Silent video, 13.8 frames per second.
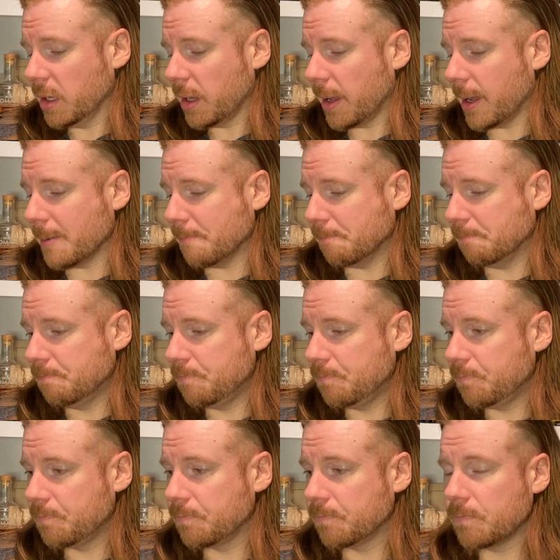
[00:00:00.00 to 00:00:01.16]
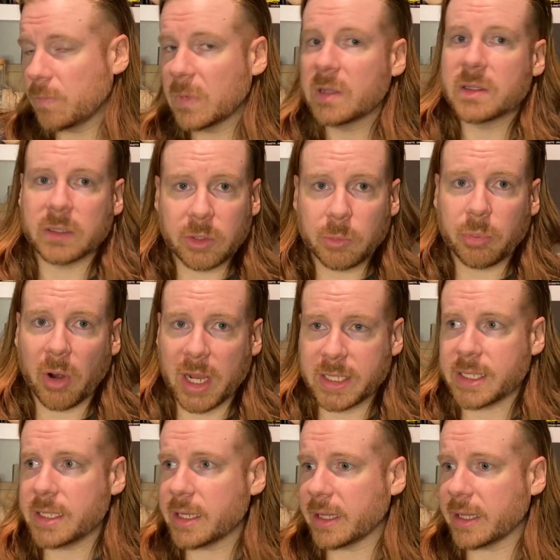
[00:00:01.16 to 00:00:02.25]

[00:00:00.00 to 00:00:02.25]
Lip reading: It's a little pricey,